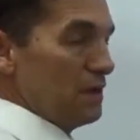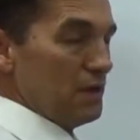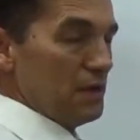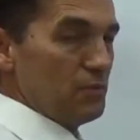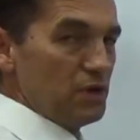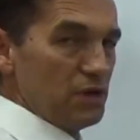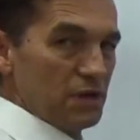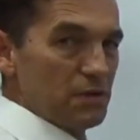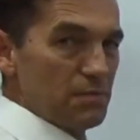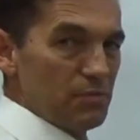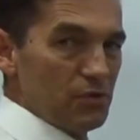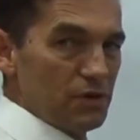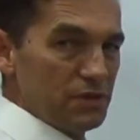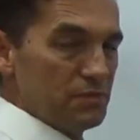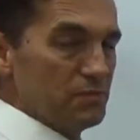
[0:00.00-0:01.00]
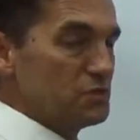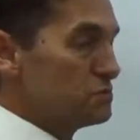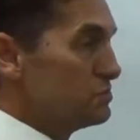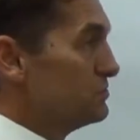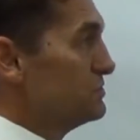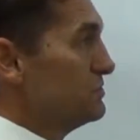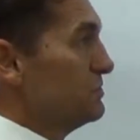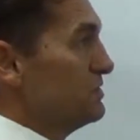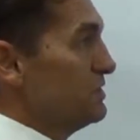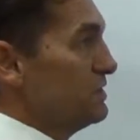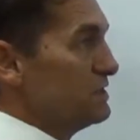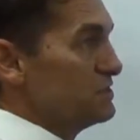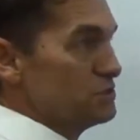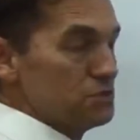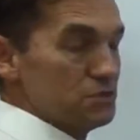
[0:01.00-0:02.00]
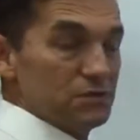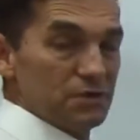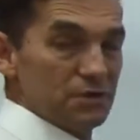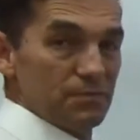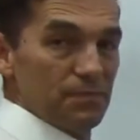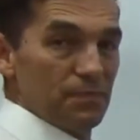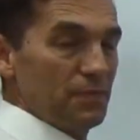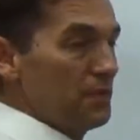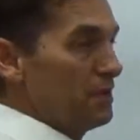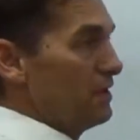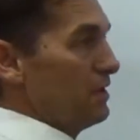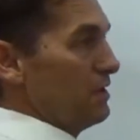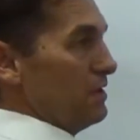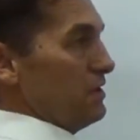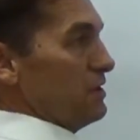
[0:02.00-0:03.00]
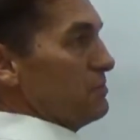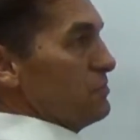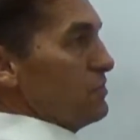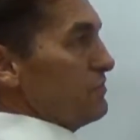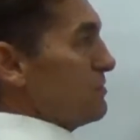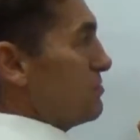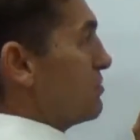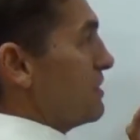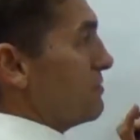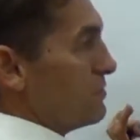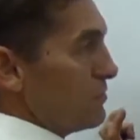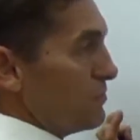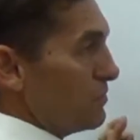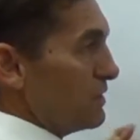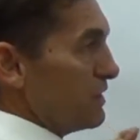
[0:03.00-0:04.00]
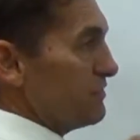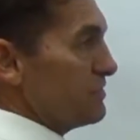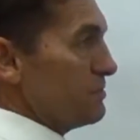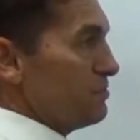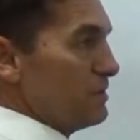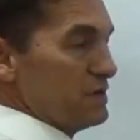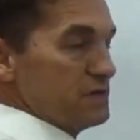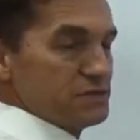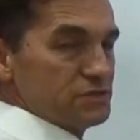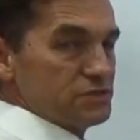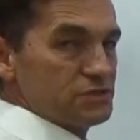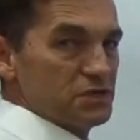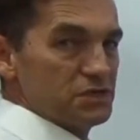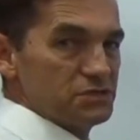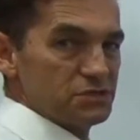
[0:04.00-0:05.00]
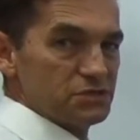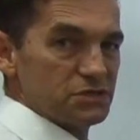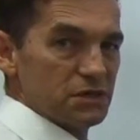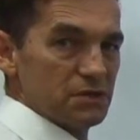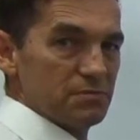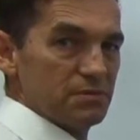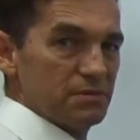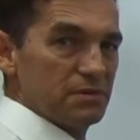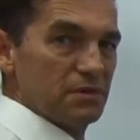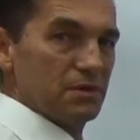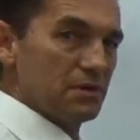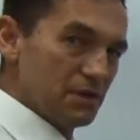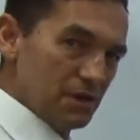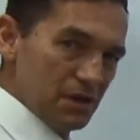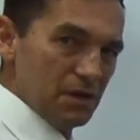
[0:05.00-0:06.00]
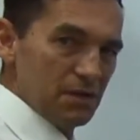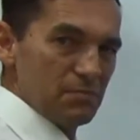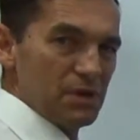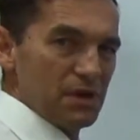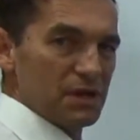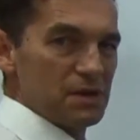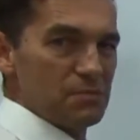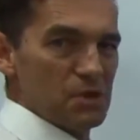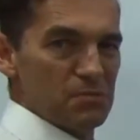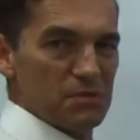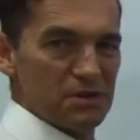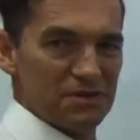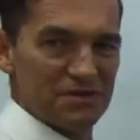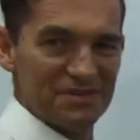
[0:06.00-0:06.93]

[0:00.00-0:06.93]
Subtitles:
And when you combine them, which we'll do in the next shot, you can move the parabola all over the place and change the shape. Back in a moment.